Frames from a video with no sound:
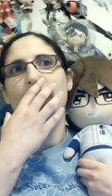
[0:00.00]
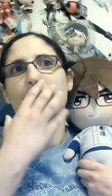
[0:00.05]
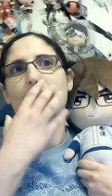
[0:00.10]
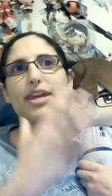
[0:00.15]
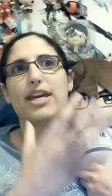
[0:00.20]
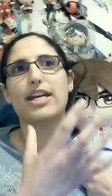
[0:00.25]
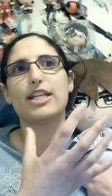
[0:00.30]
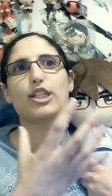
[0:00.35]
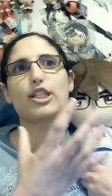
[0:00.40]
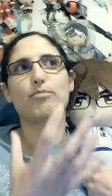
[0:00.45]

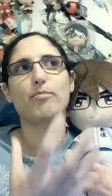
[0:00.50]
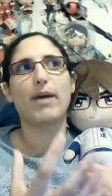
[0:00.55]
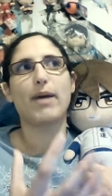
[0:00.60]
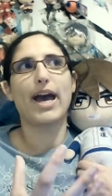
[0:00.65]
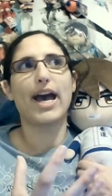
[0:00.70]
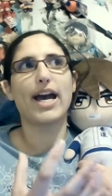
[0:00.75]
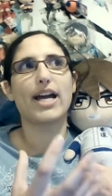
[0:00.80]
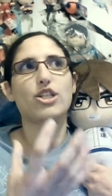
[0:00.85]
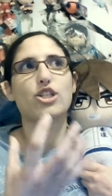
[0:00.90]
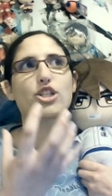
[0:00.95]
this
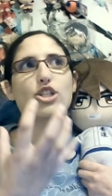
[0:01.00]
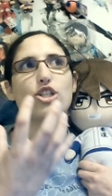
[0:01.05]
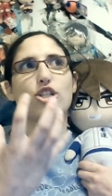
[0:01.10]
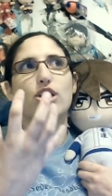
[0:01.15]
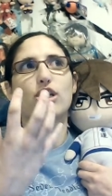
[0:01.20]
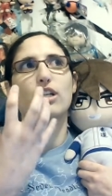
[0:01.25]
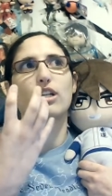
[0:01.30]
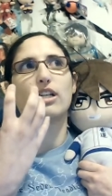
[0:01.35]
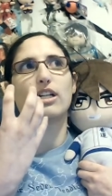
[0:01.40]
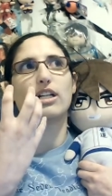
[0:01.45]
match
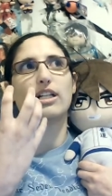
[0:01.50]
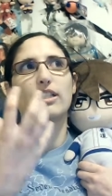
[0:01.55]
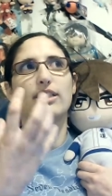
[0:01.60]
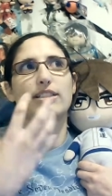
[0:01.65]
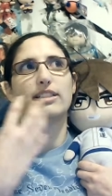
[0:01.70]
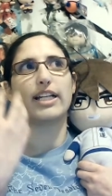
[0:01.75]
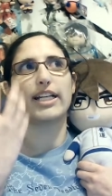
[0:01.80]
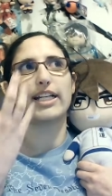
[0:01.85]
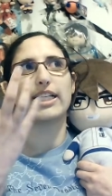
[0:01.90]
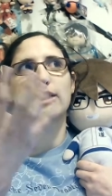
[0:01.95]
or
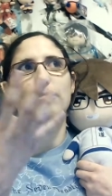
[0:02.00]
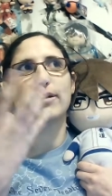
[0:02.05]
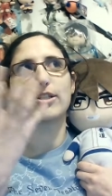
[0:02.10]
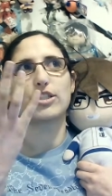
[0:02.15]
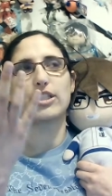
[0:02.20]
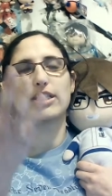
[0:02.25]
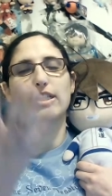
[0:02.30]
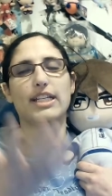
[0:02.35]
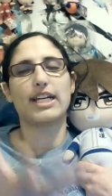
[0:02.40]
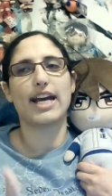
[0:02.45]
like
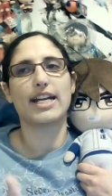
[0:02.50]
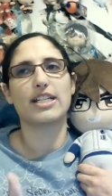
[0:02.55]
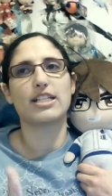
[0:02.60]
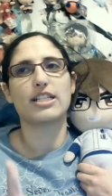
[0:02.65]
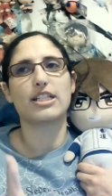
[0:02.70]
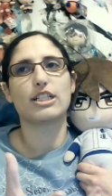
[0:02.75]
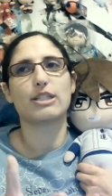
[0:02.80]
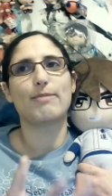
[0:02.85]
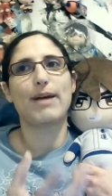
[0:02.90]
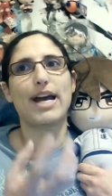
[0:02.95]
especially the end of
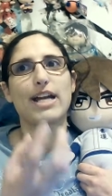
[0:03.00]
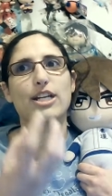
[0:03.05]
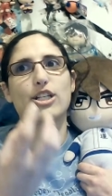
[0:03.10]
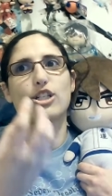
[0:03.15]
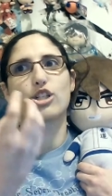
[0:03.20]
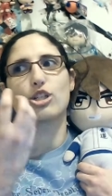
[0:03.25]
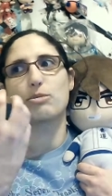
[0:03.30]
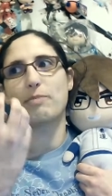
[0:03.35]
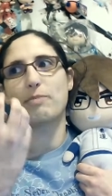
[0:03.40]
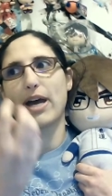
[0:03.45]
this match
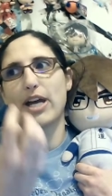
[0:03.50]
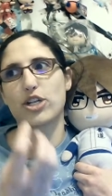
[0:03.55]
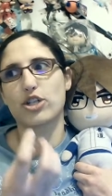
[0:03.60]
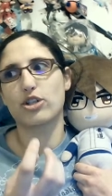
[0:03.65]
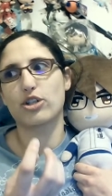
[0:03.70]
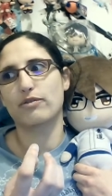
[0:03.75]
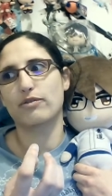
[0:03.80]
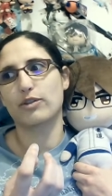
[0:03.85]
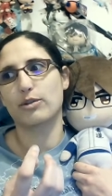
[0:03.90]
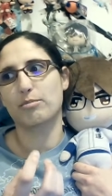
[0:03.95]

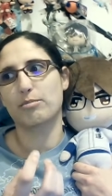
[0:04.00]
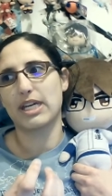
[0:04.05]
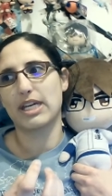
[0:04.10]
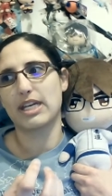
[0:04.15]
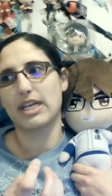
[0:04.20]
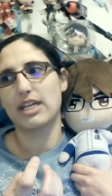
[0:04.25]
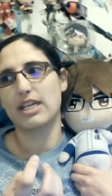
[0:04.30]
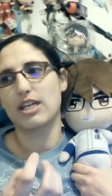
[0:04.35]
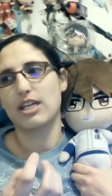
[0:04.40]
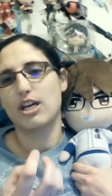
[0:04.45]
special for
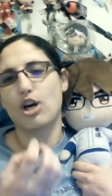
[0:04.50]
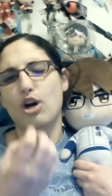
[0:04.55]
me